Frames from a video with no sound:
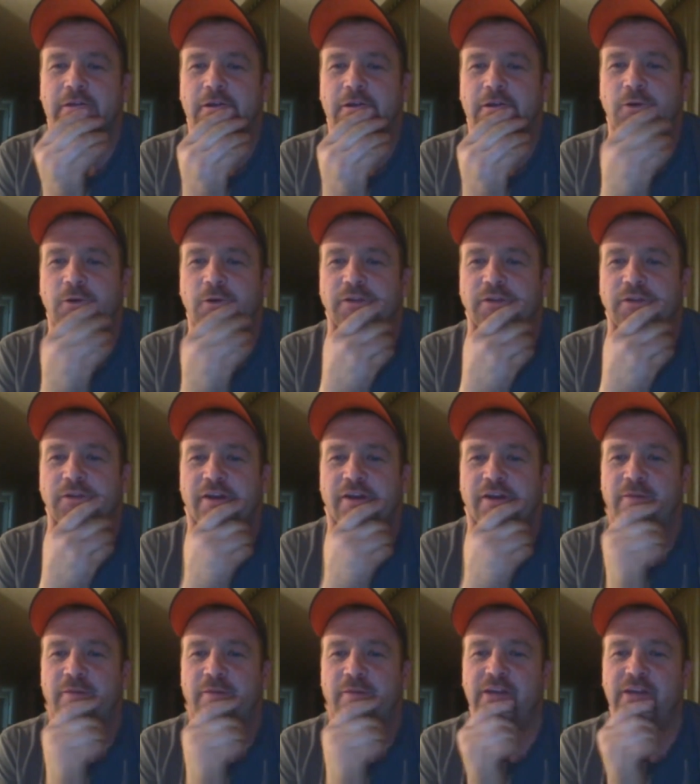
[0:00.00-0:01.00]
Cold here
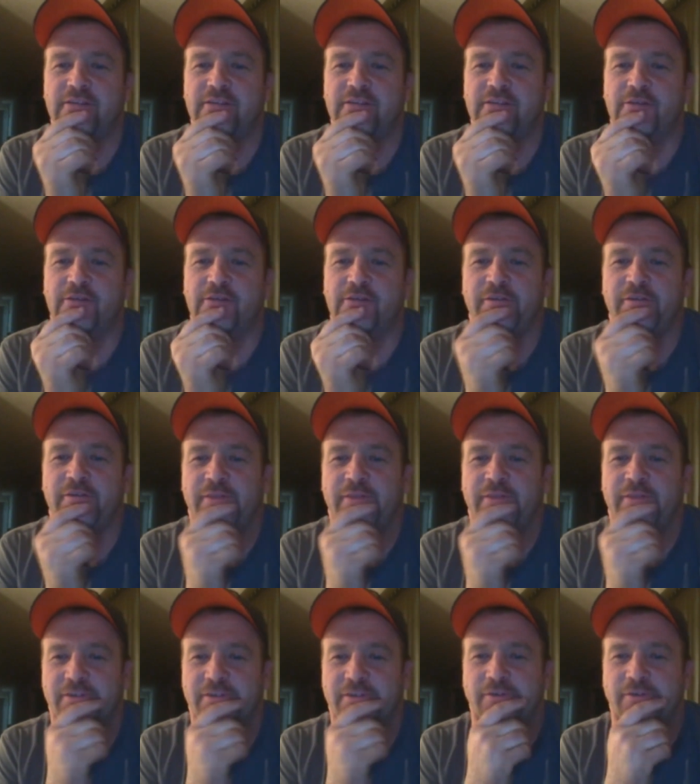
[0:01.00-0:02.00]
in northern
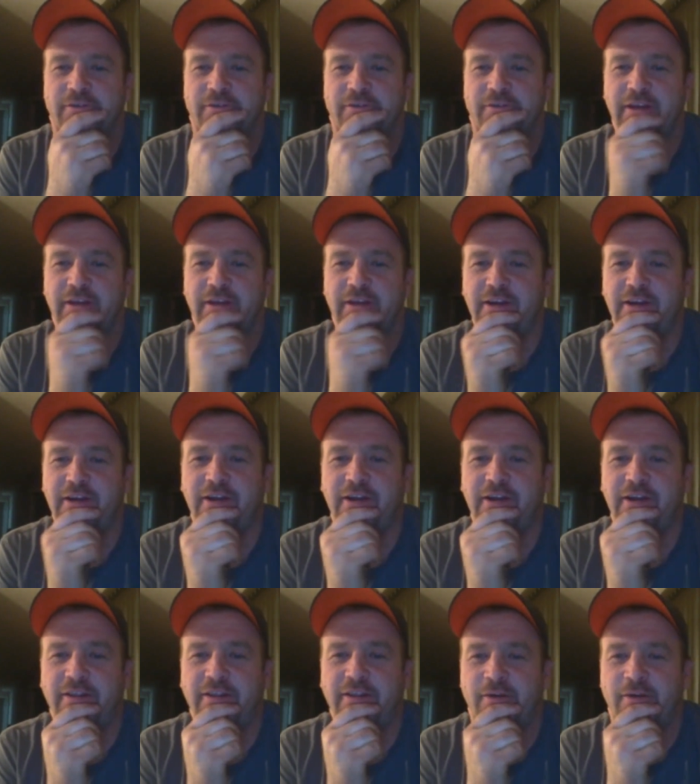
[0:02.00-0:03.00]
Minnesota too. Yeah, I hear that
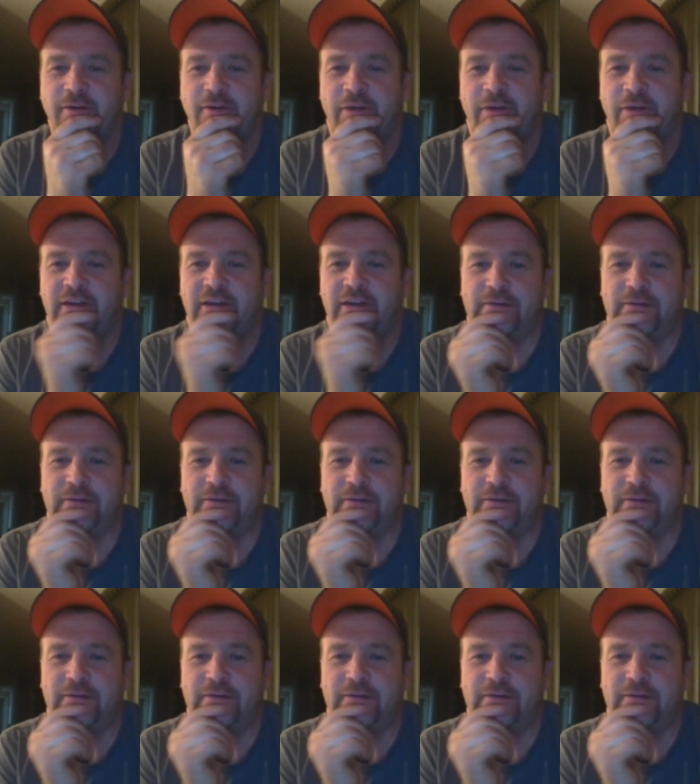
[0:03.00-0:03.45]
there, Wayne.